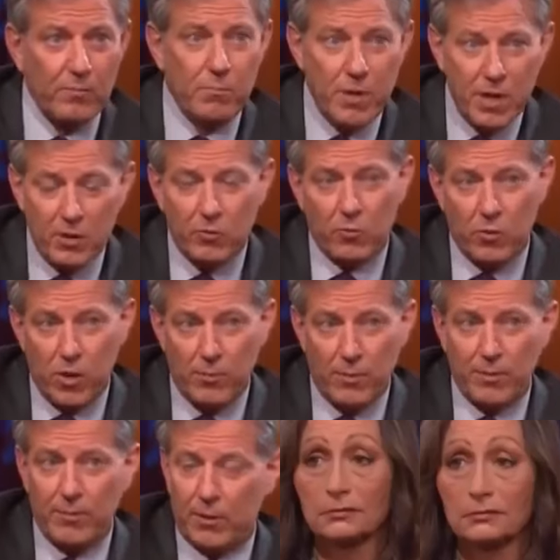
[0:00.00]
meeting
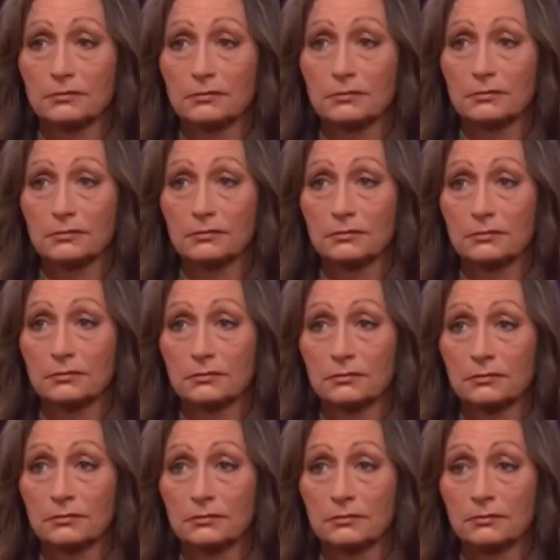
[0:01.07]
women because I worked in the
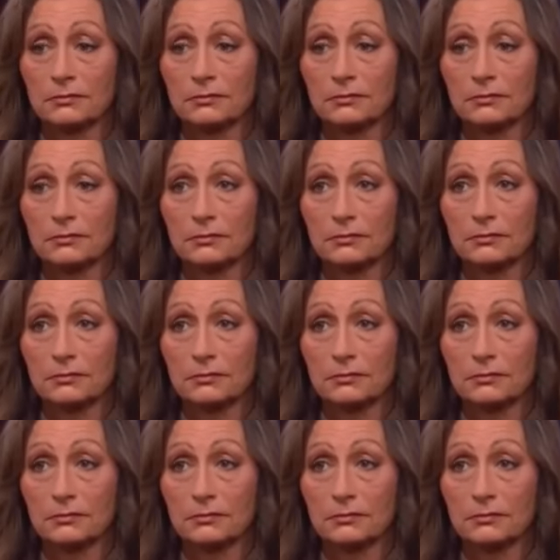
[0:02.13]
public.